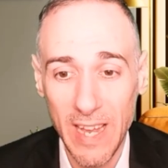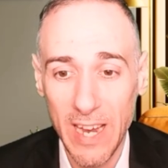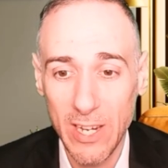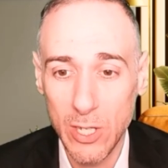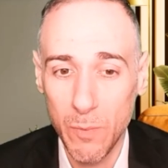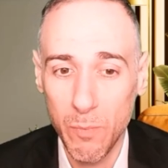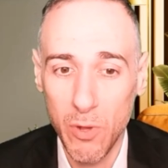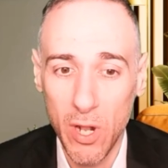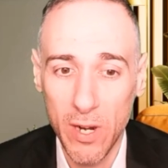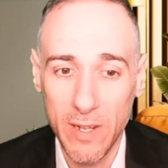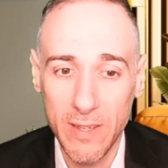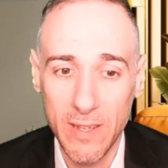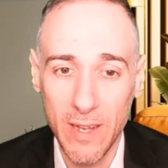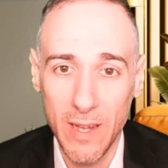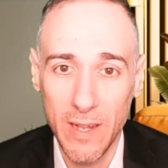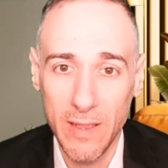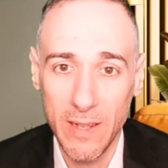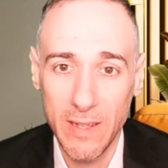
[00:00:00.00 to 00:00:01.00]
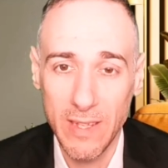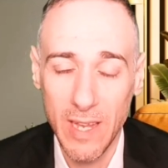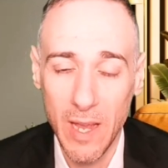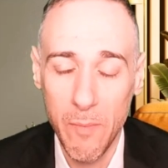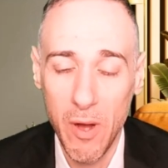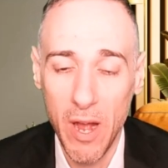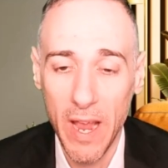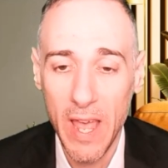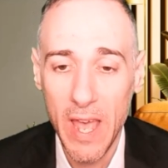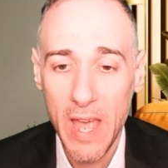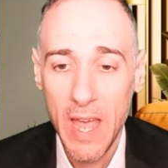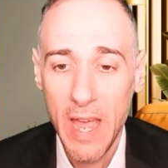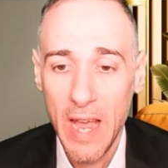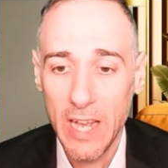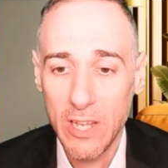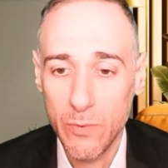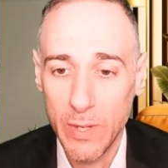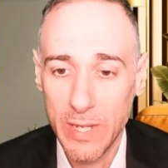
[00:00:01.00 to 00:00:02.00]
I actually plotted the, the, DMI
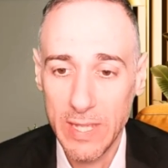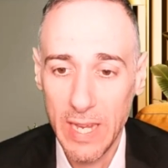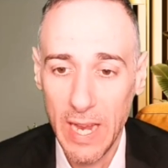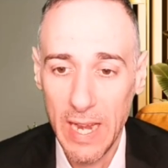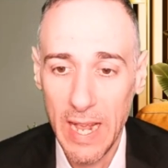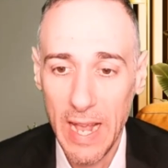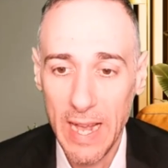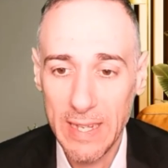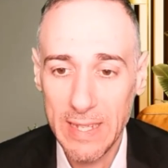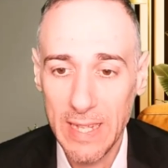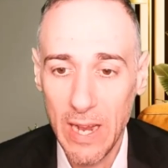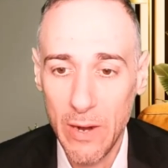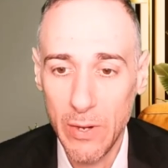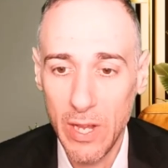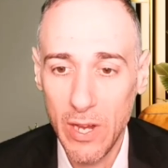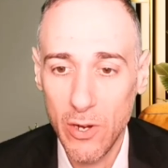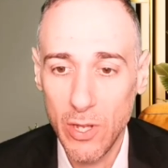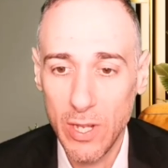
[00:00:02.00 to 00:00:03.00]
as well as the ADX down here.